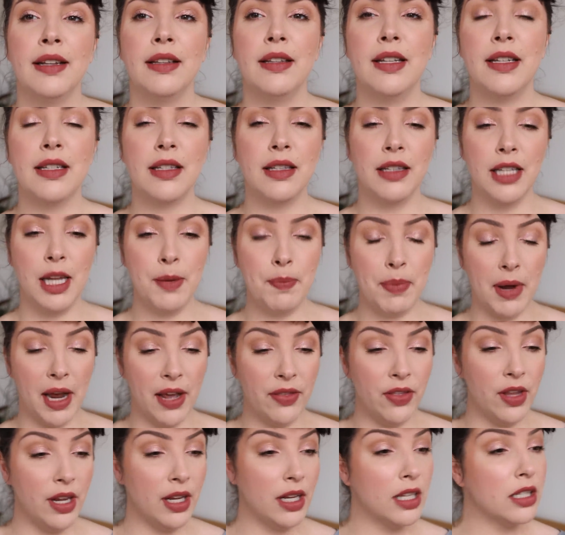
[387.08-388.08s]
this lip.
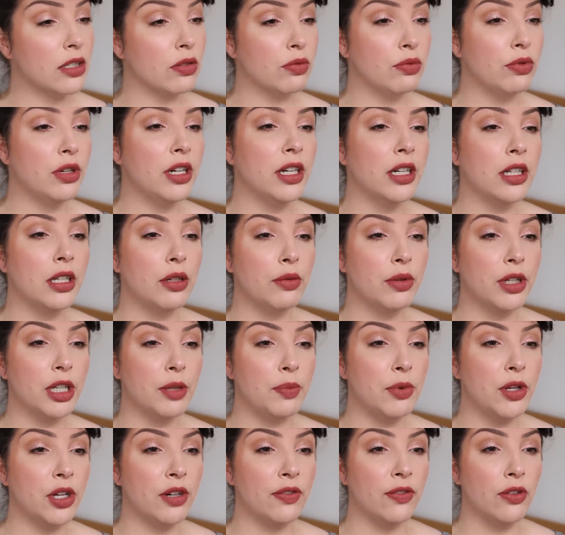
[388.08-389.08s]
I think it's really,
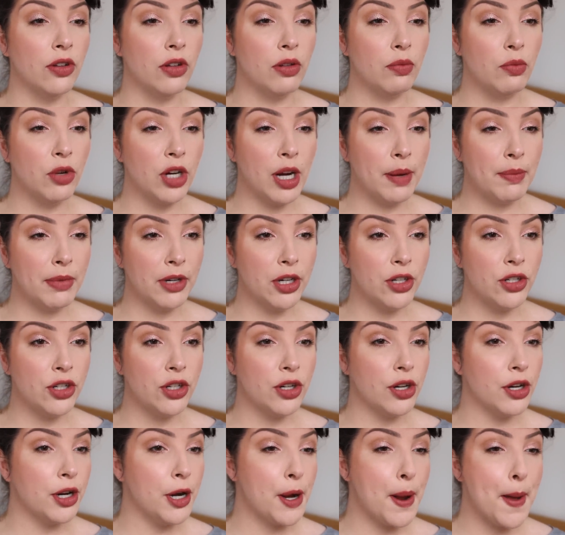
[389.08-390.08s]
really beautiful. What I'm gonna
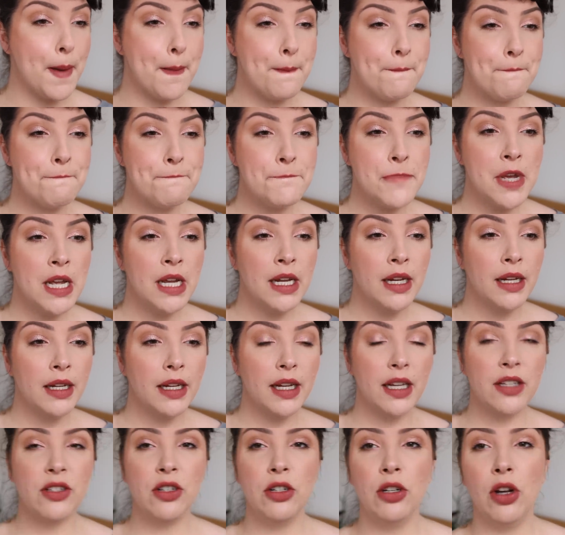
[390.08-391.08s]
do
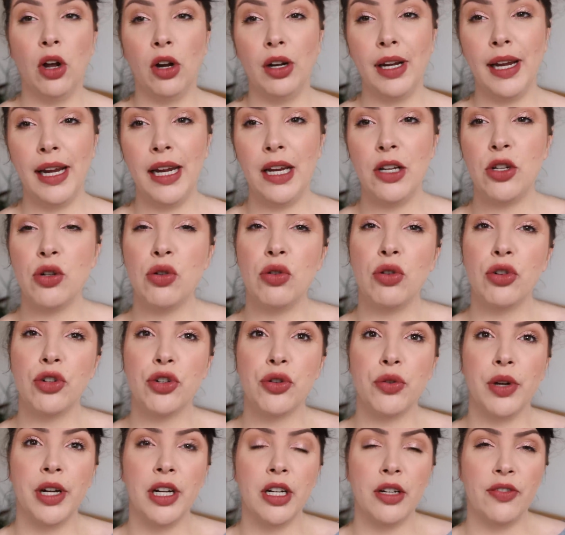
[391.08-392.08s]
is not eat or
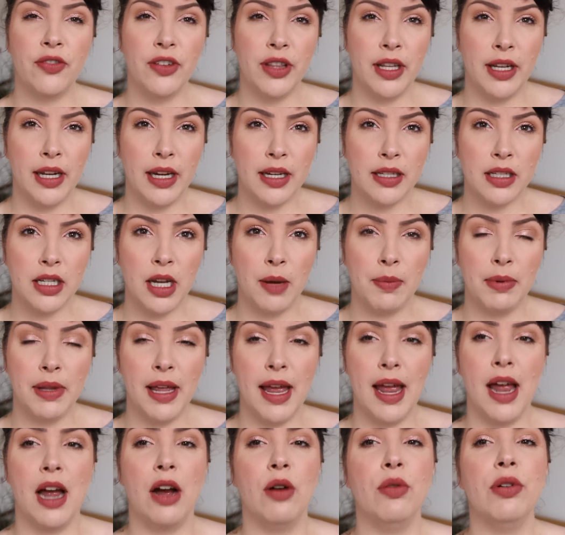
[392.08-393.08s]
drink for the next couple
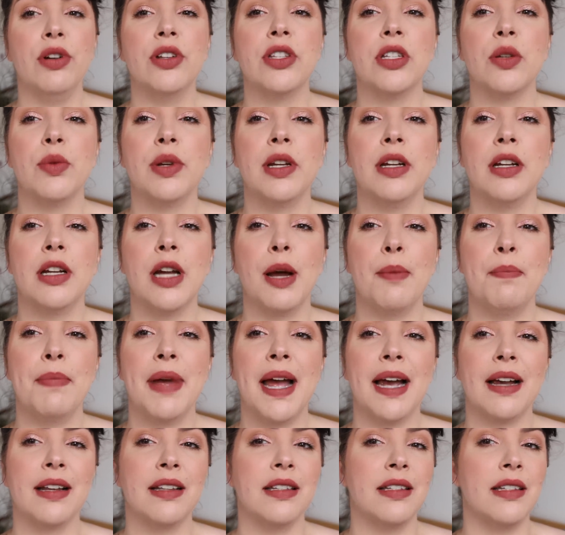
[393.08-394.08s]
of hours so we can come
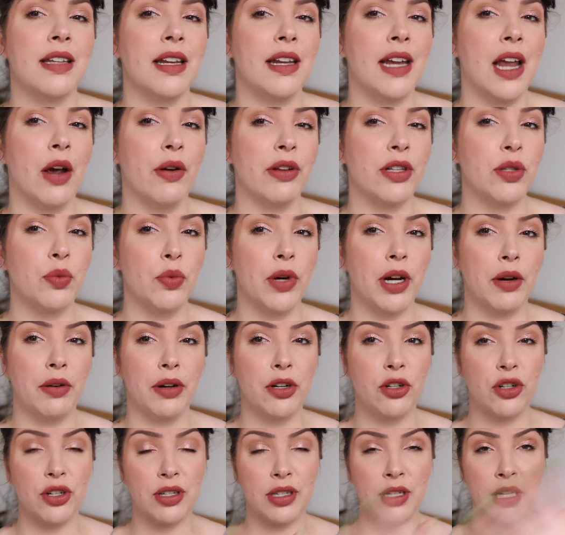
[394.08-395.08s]
back and see how it's
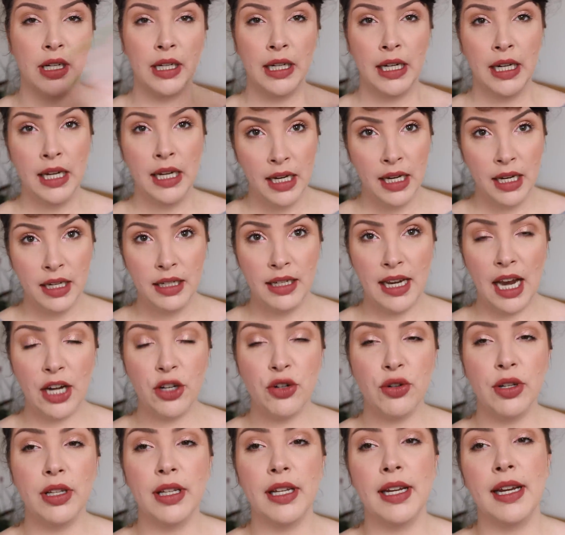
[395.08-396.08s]
wearing just
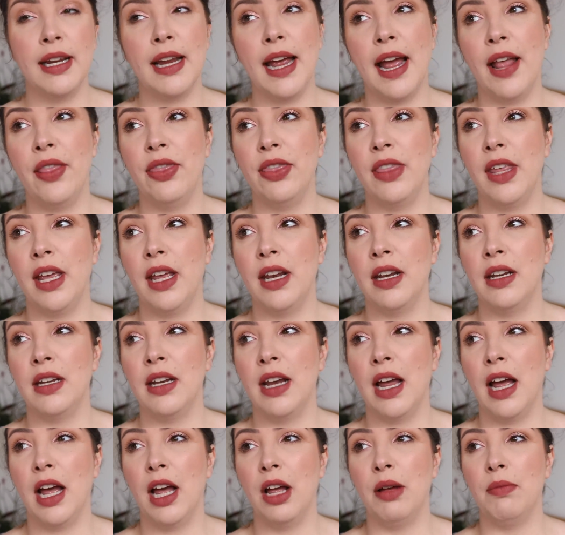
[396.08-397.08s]
naturally, and
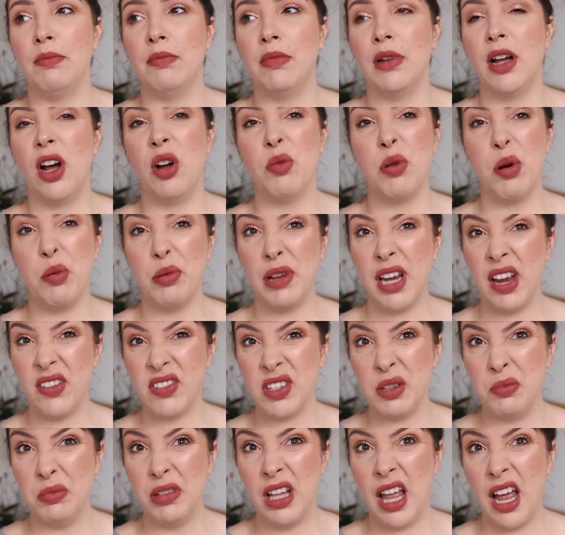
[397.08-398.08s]
then I'll probably have
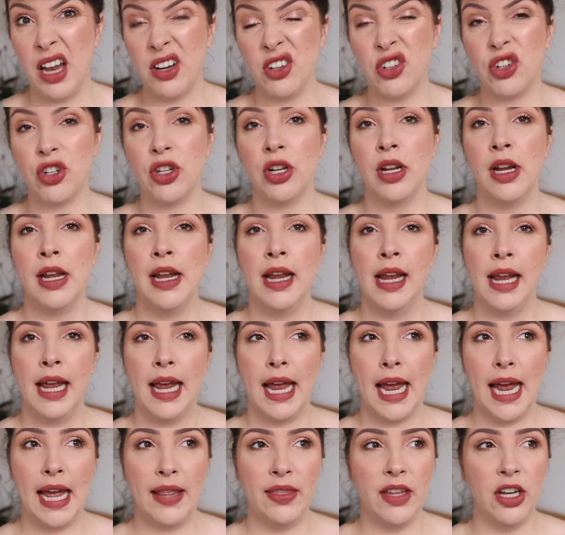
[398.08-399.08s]
some lunch
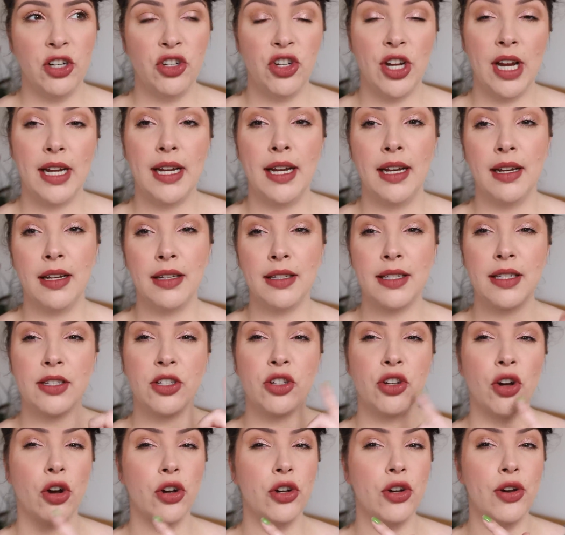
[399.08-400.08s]
and then check in and
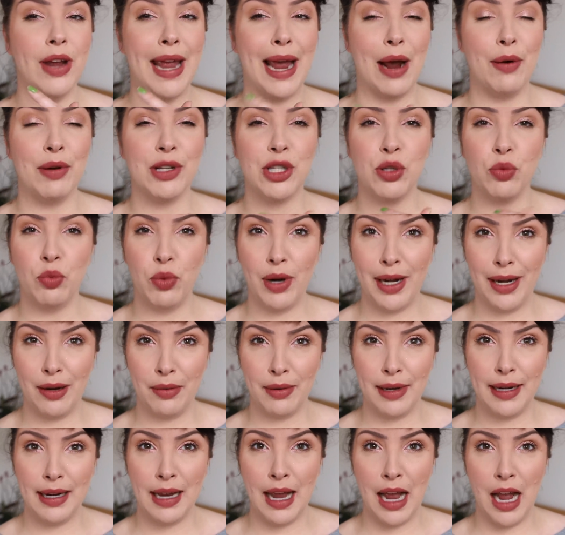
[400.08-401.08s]
show you how it's
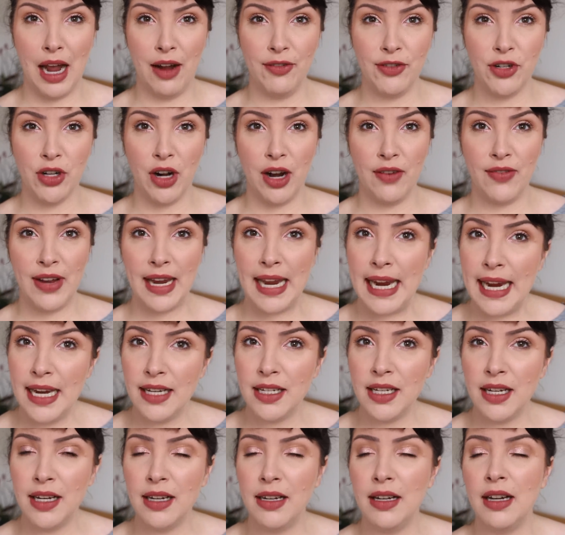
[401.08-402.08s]
wearing after I've
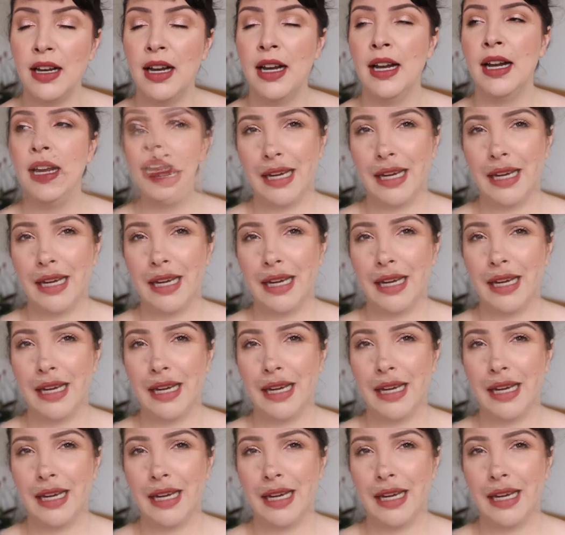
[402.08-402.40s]
eaten.